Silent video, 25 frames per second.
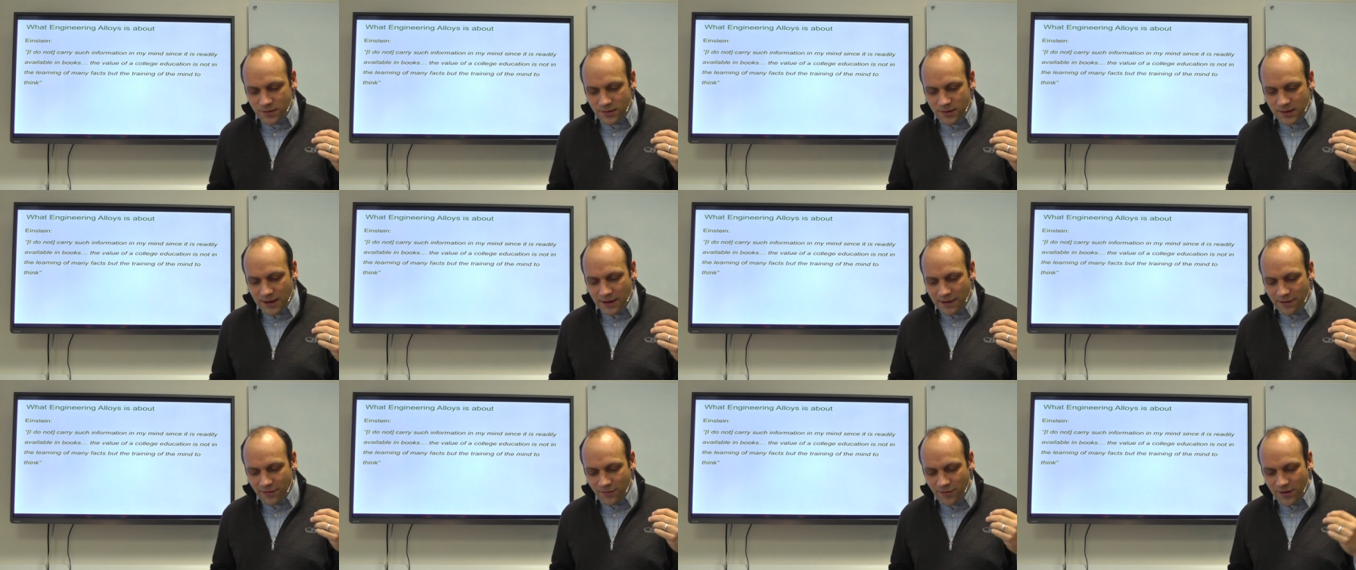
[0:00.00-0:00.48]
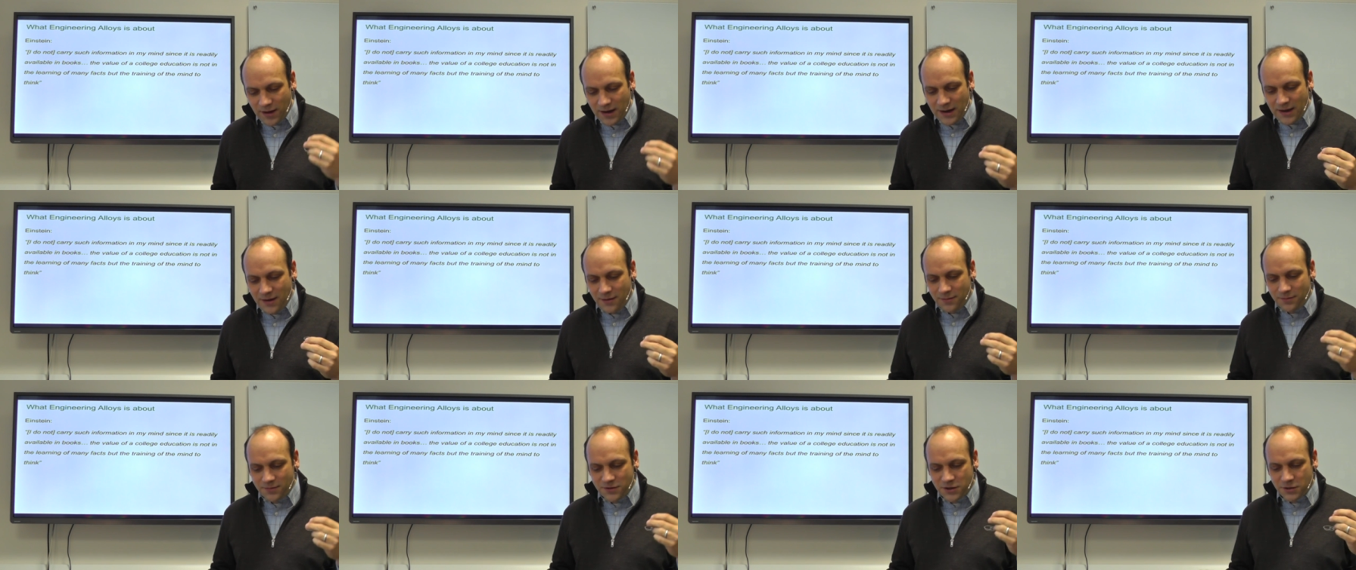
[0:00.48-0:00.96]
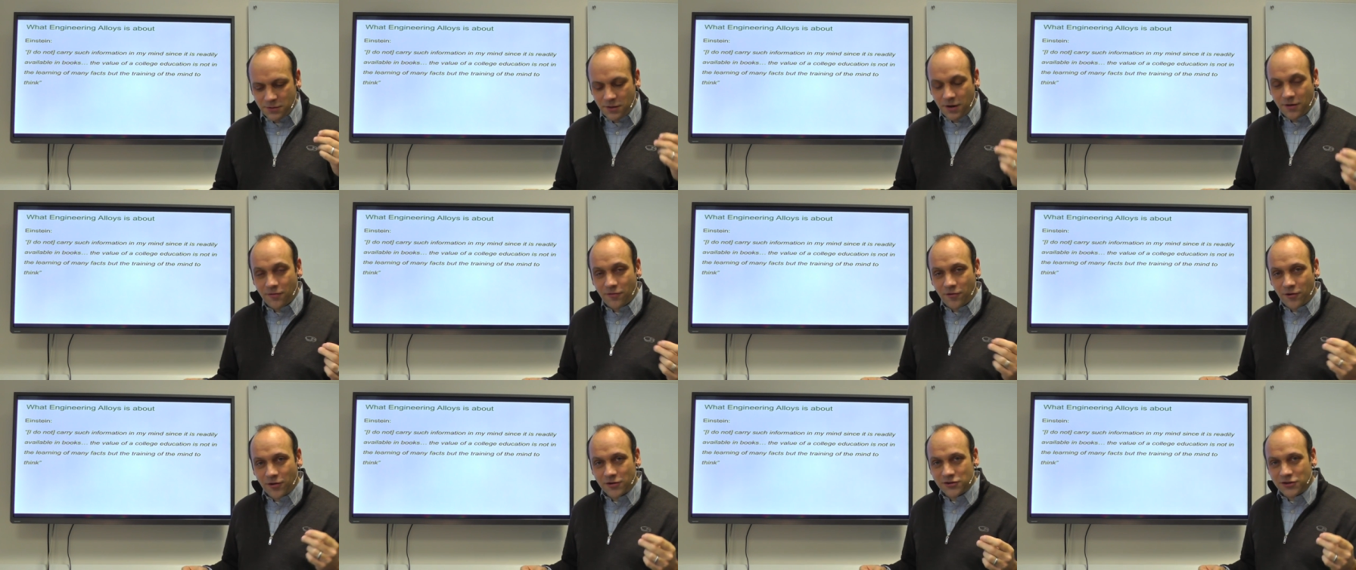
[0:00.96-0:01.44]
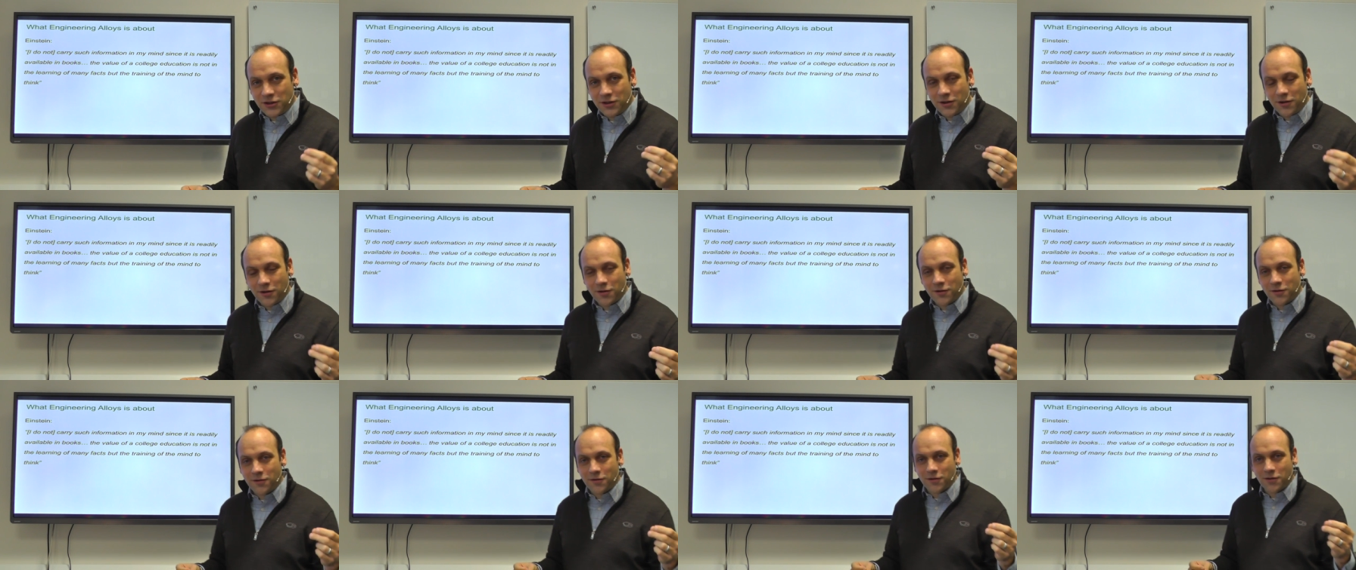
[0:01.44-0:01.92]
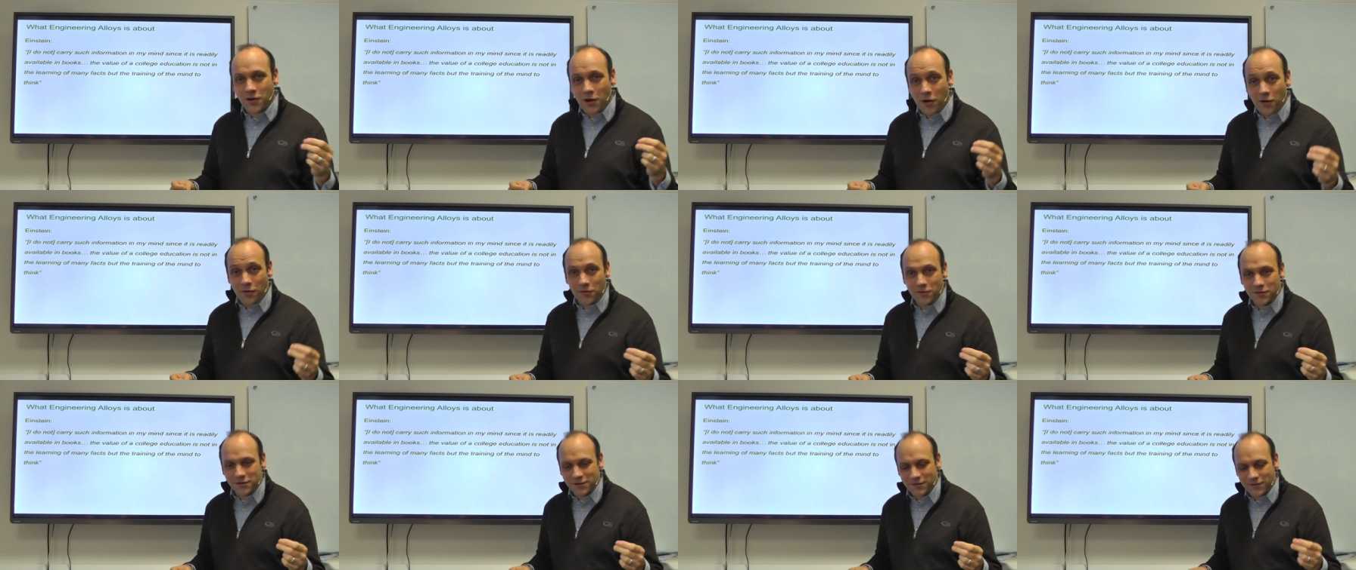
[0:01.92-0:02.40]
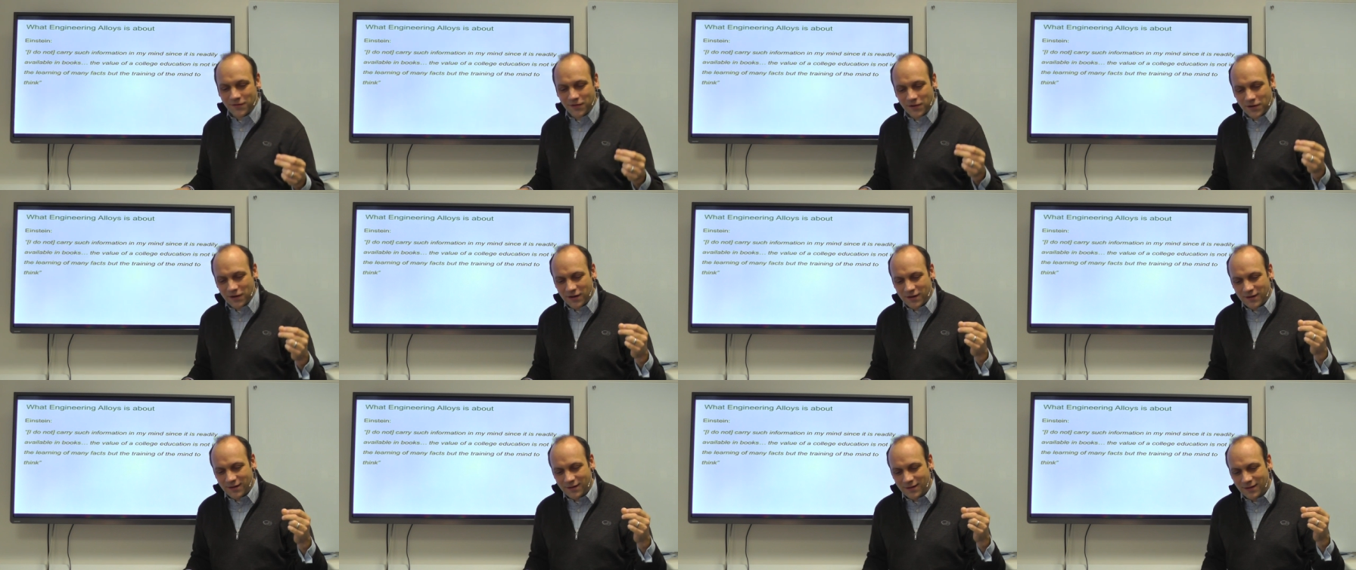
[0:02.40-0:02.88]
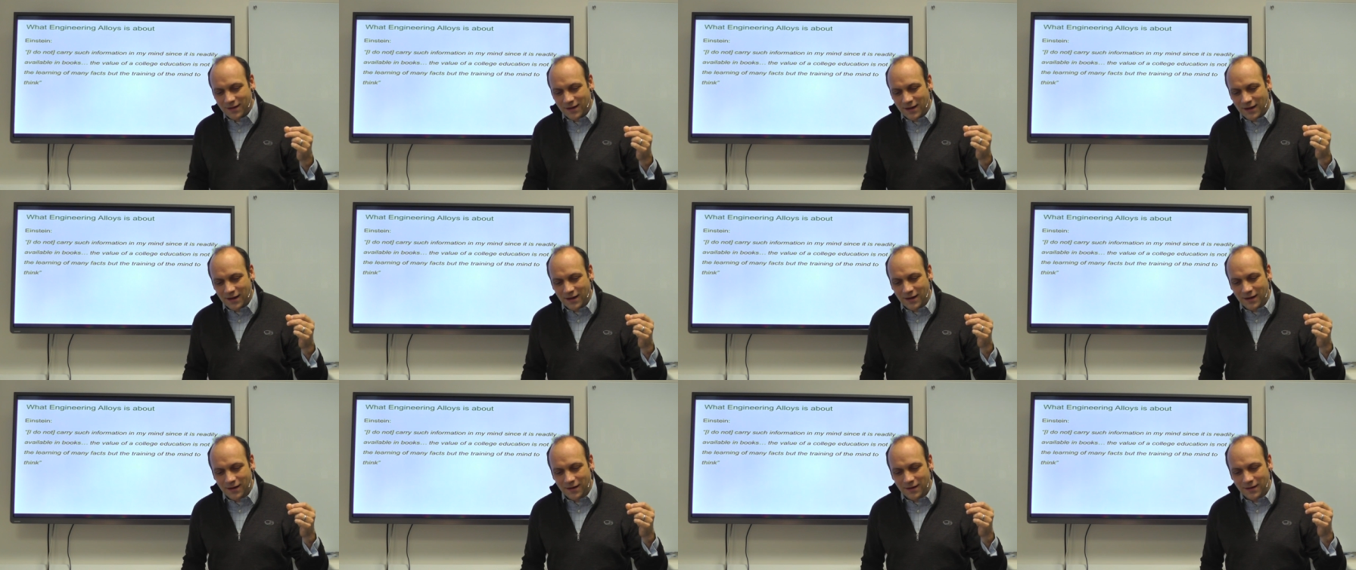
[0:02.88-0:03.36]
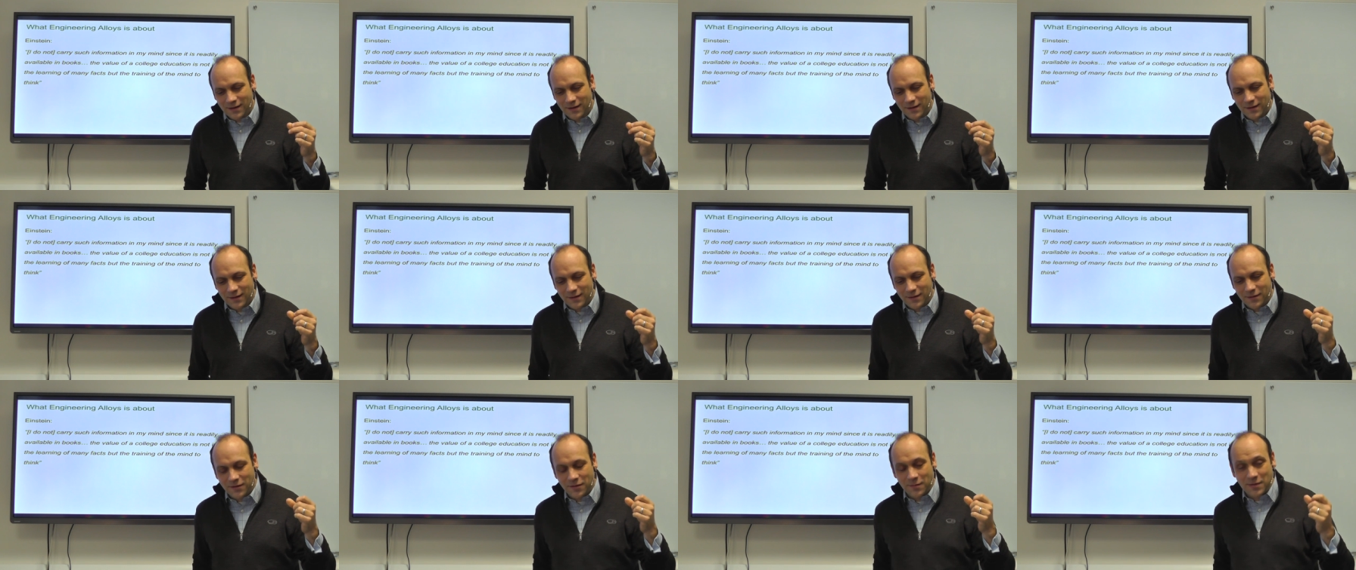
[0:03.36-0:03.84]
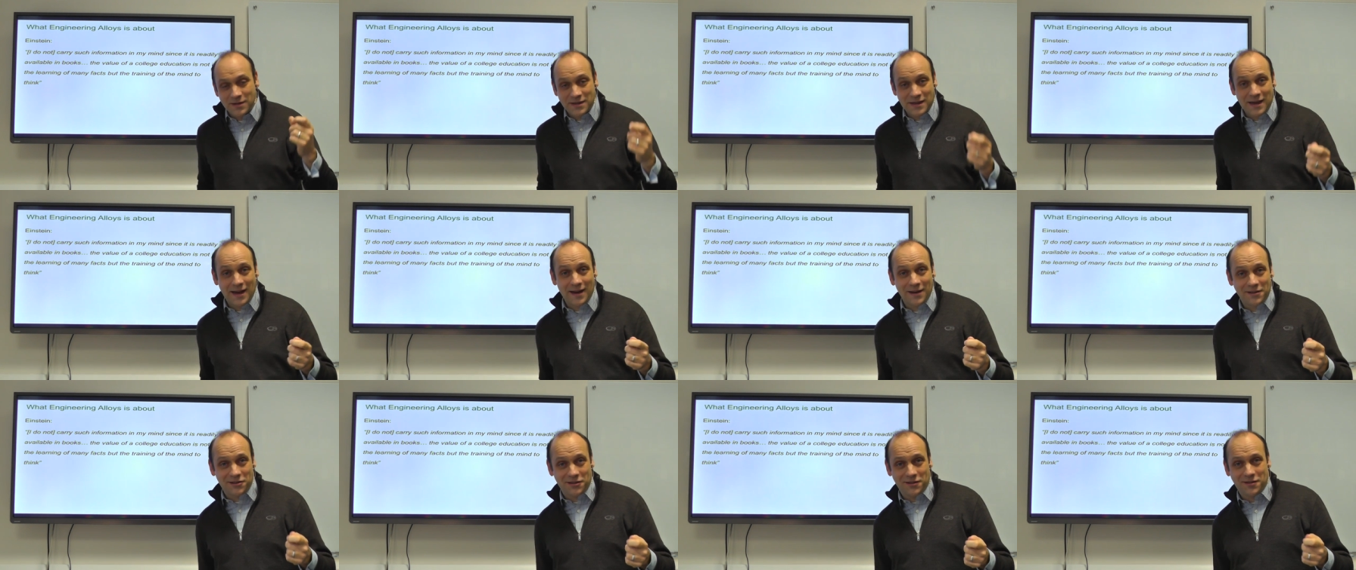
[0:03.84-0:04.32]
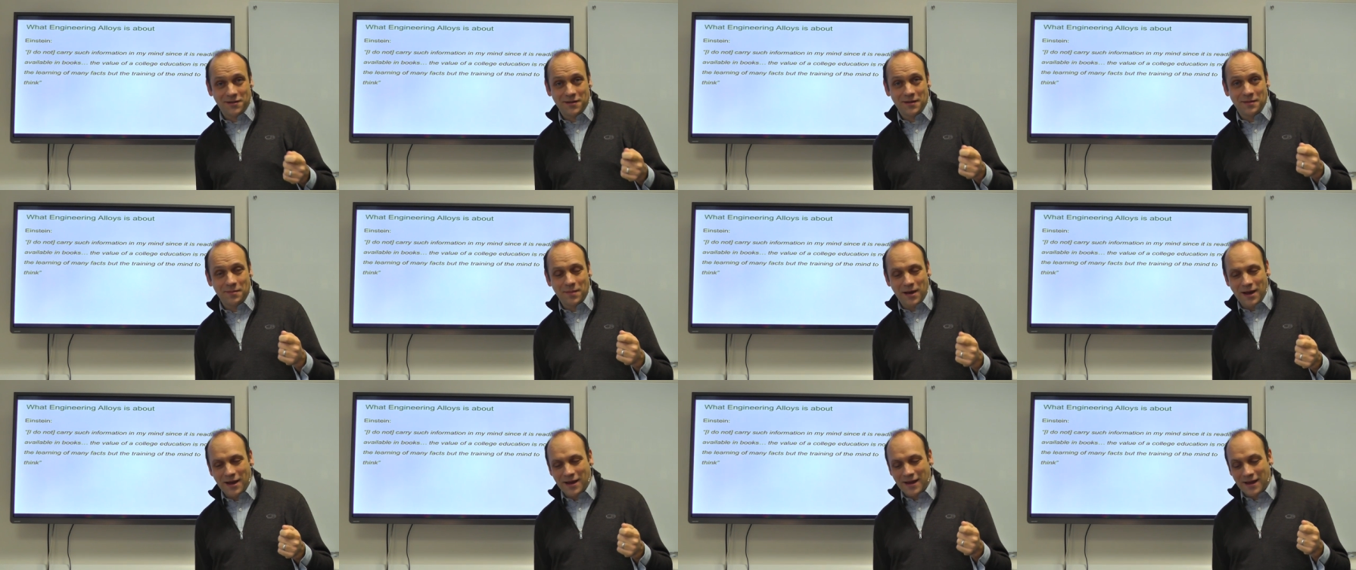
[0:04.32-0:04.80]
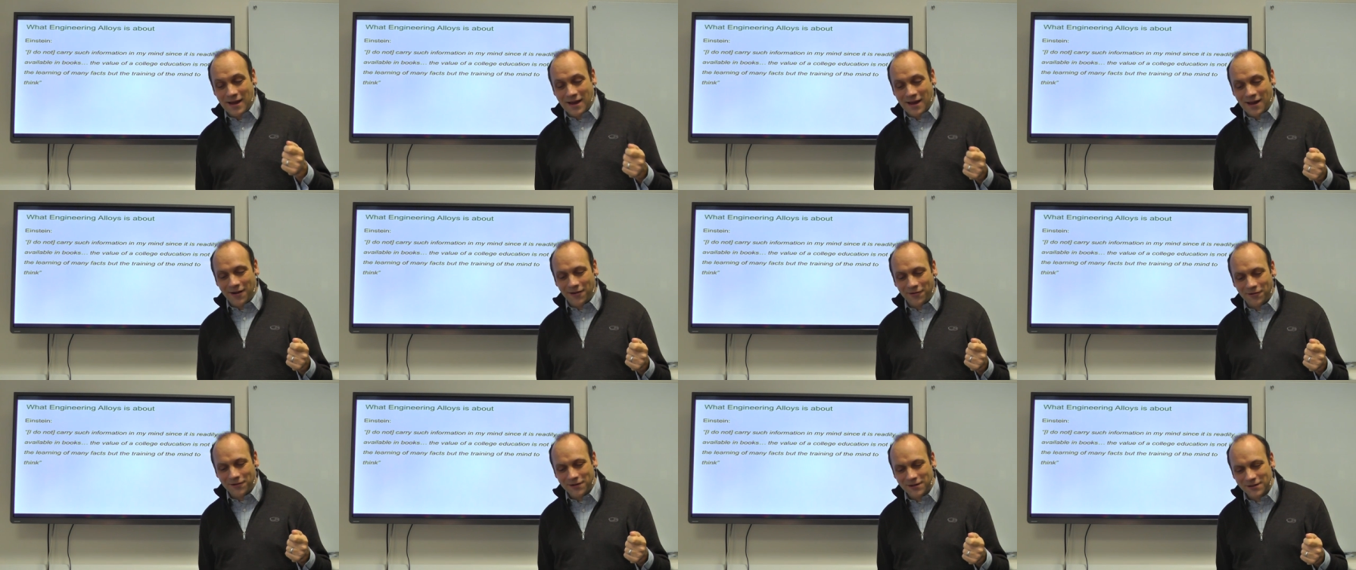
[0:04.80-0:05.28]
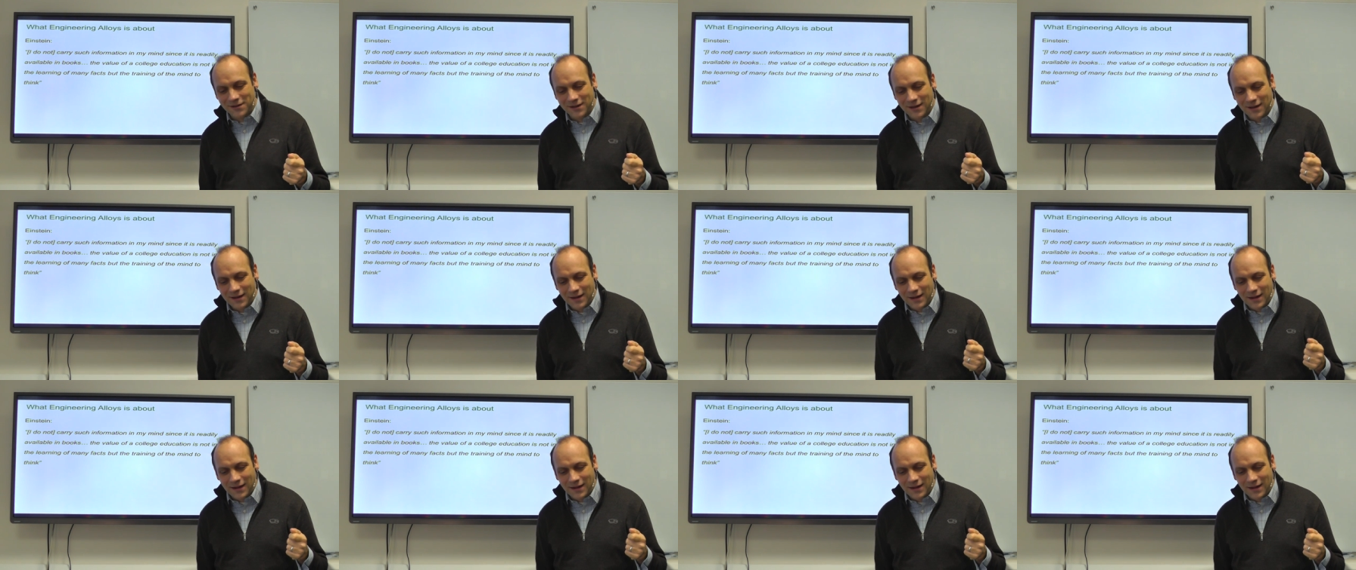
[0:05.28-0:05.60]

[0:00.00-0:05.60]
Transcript: there are really two overarching goals for uh, the metallurgist in making alloys